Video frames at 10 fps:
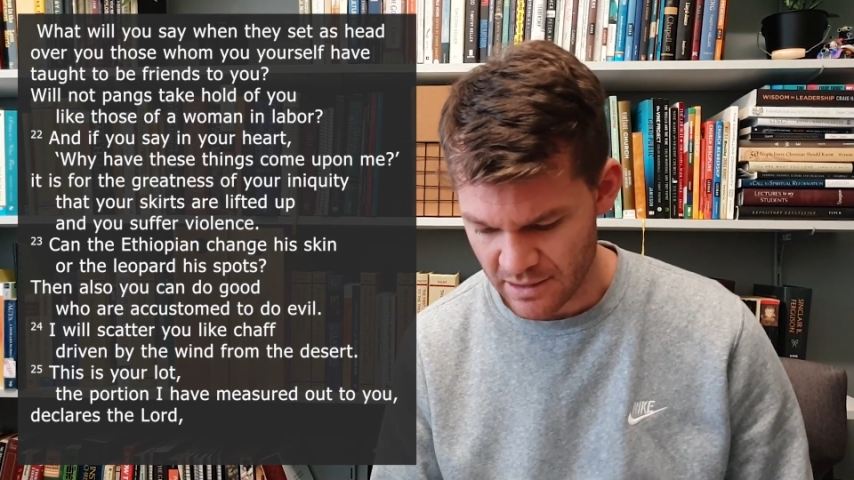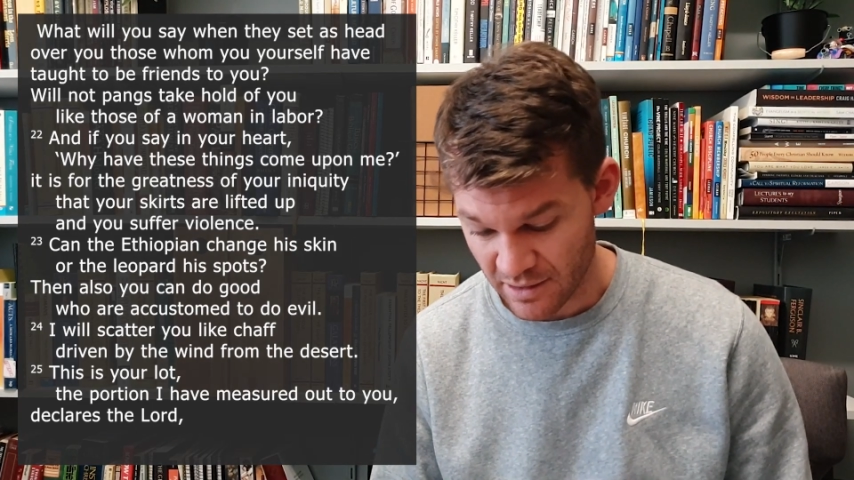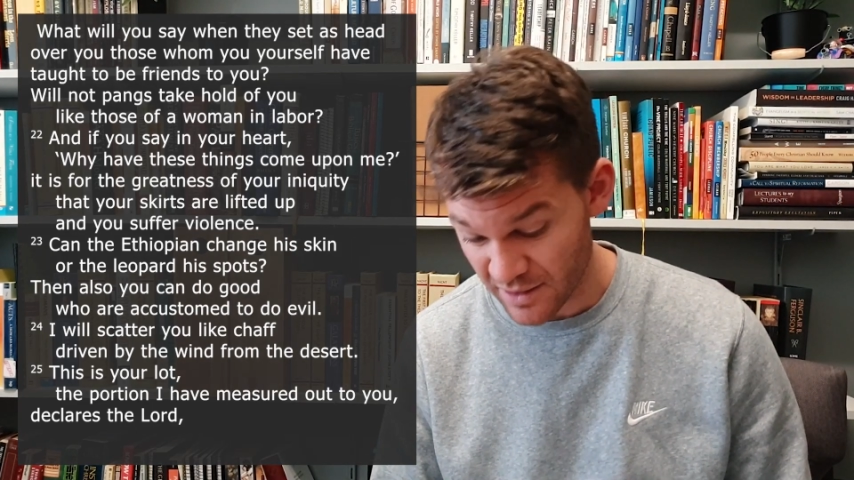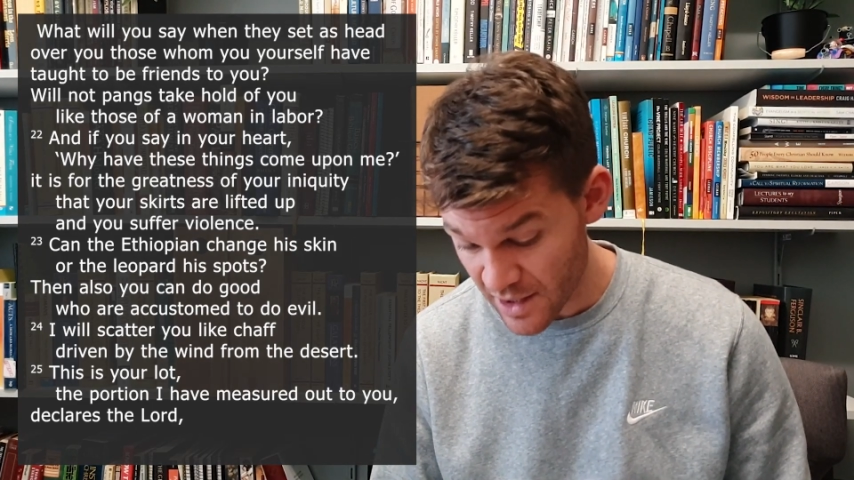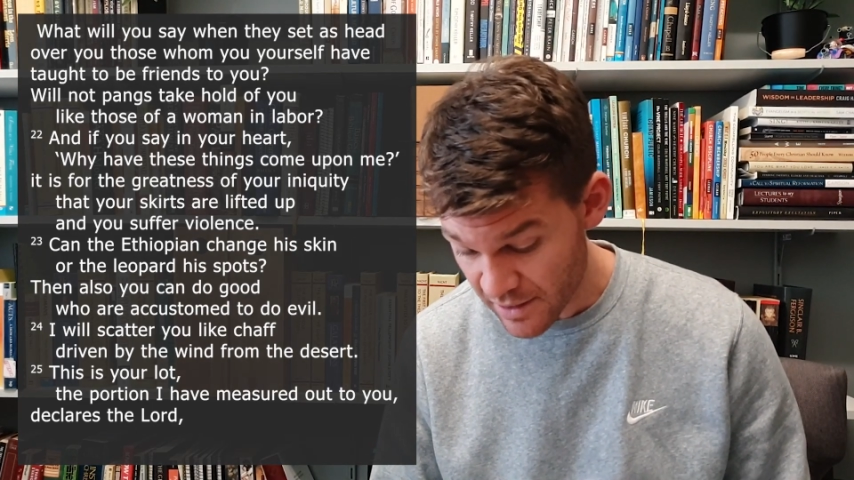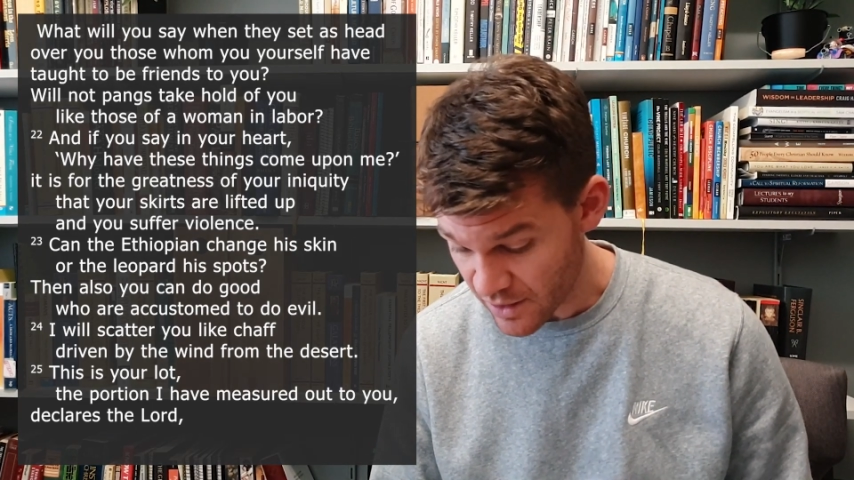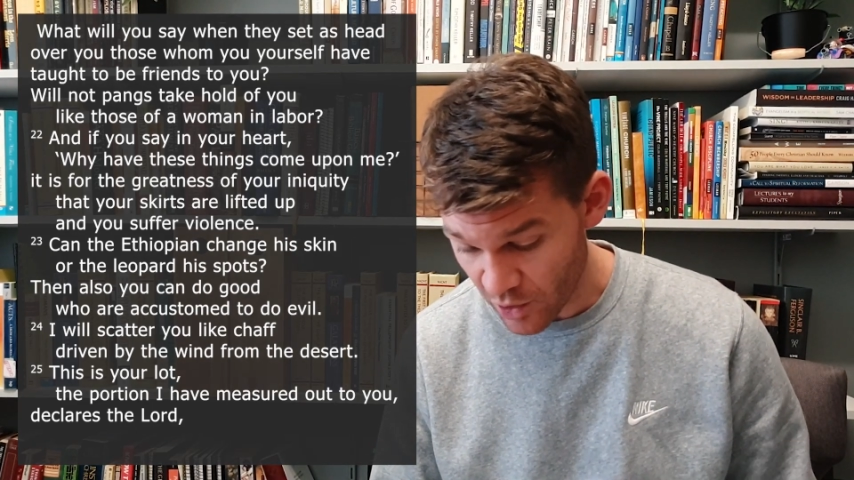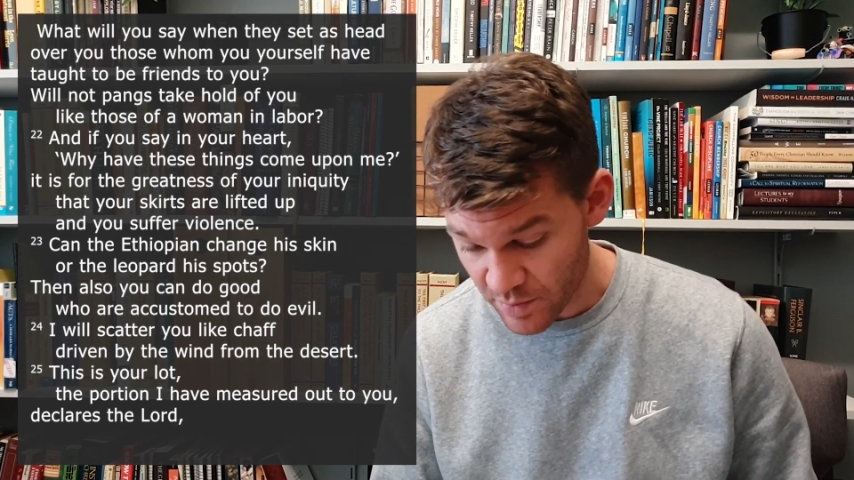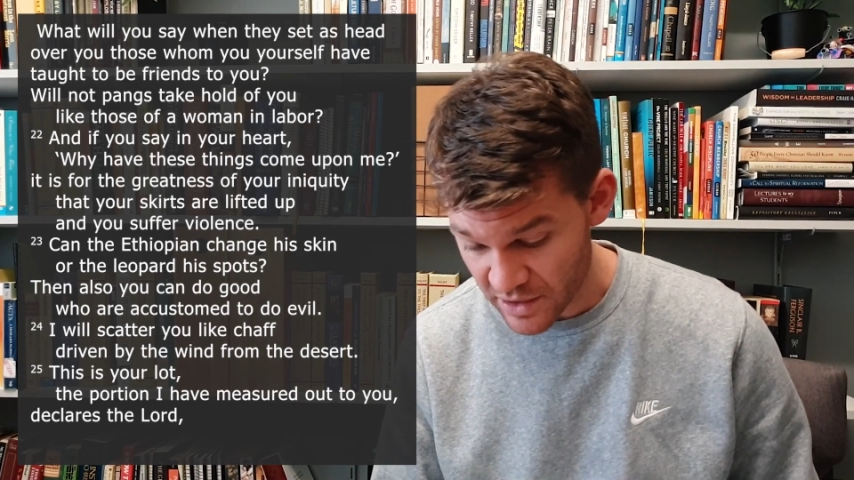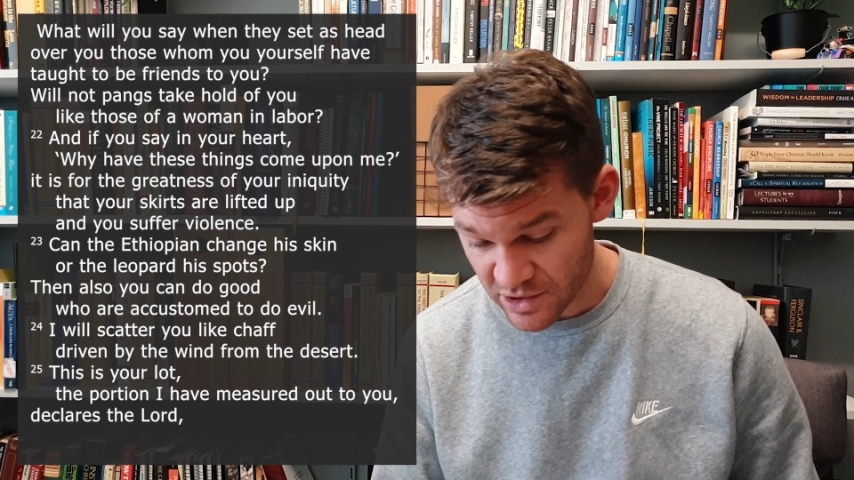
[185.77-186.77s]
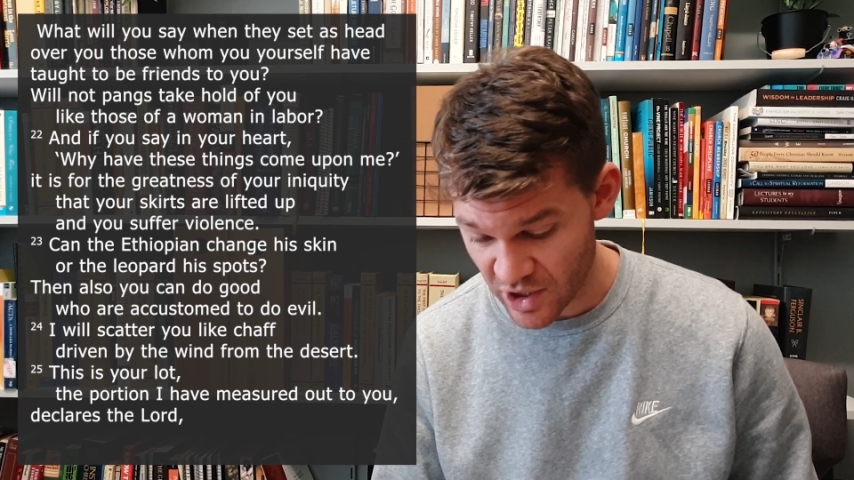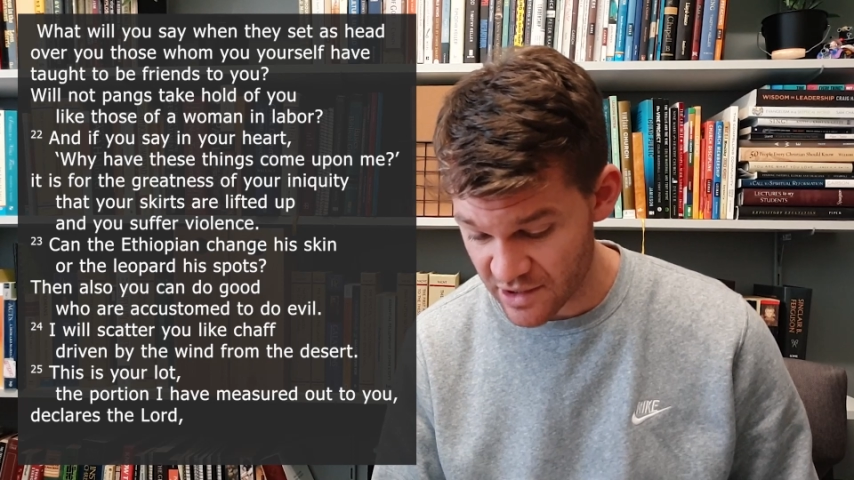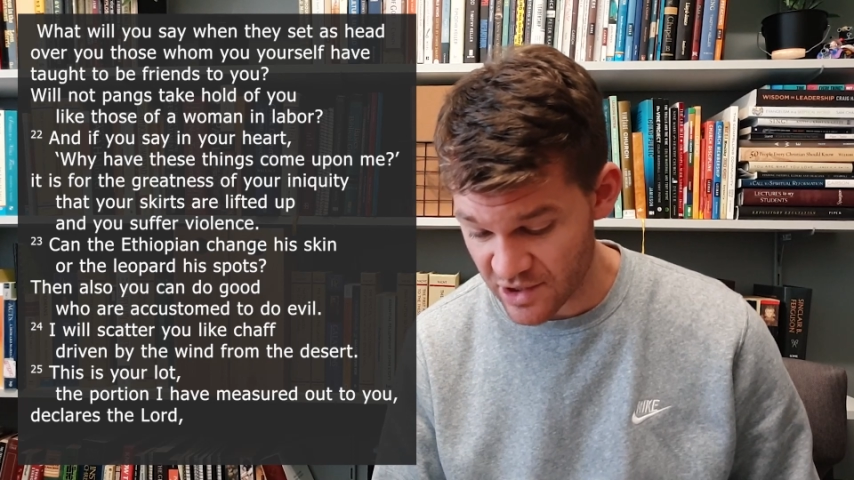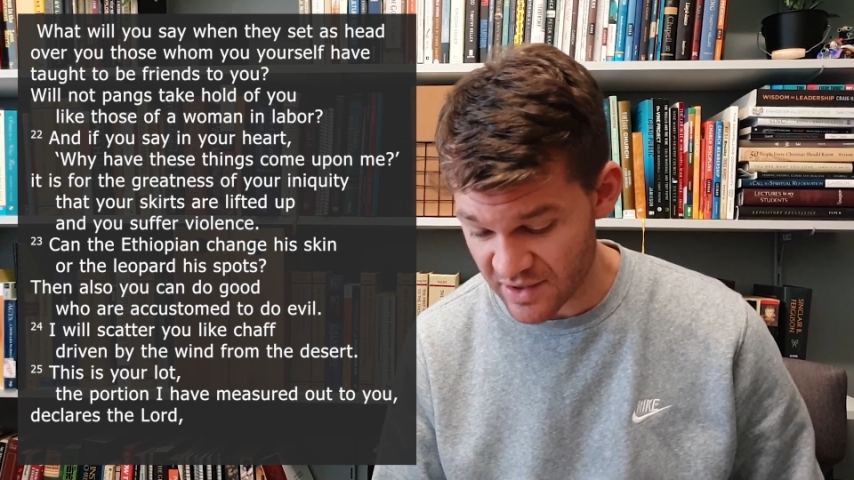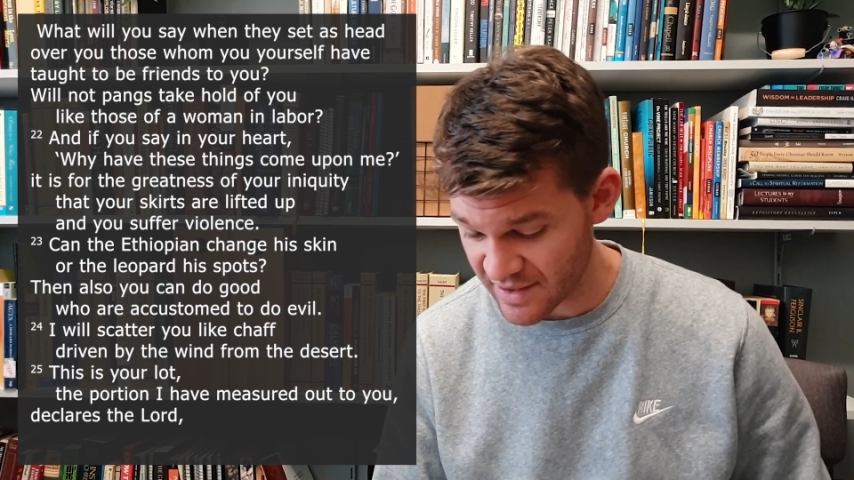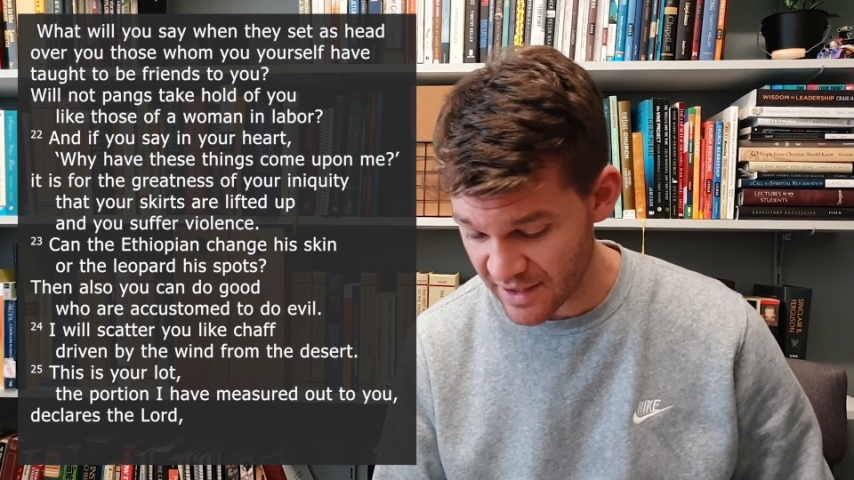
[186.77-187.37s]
Can the Ethiopian change his